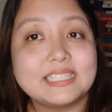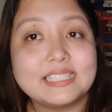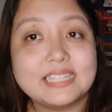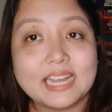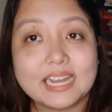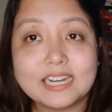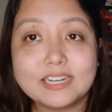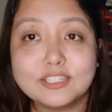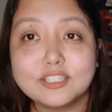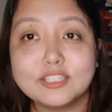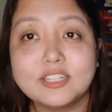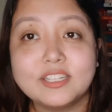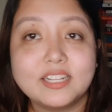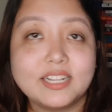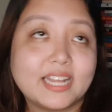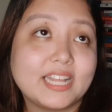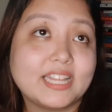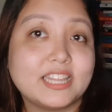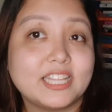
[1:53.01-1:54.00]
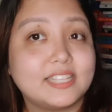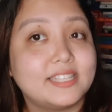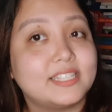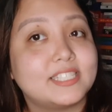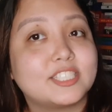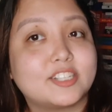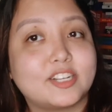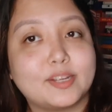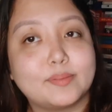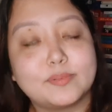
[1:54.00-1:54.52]
down in the
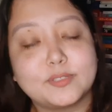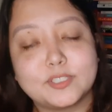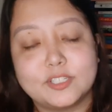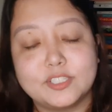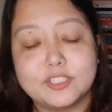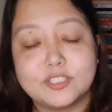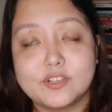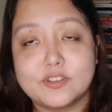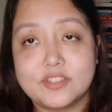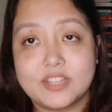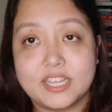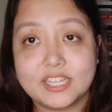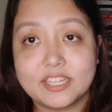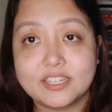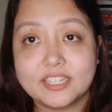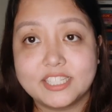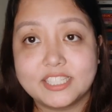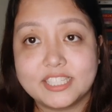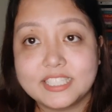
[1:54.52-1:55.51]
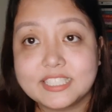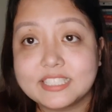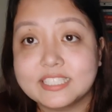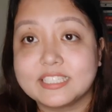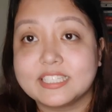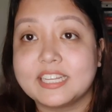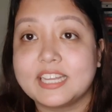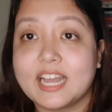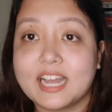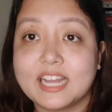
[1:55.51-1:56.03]
description so that you can
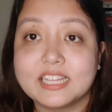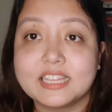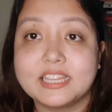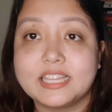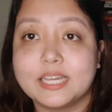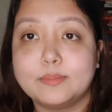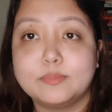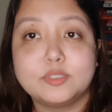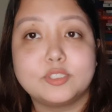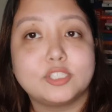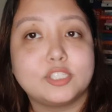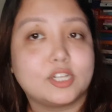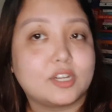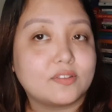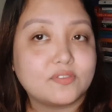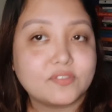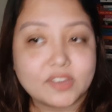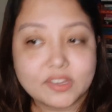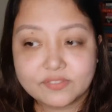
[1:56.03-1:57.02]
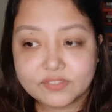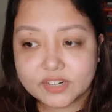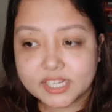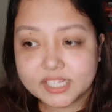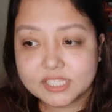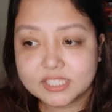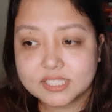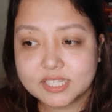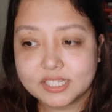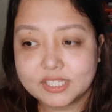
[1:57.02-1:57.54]
easily add them to your
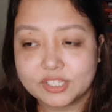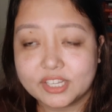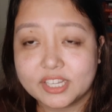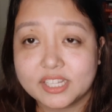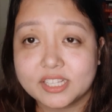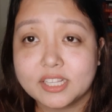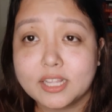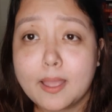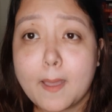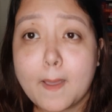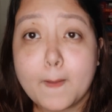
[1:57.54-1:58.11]
favorites and you can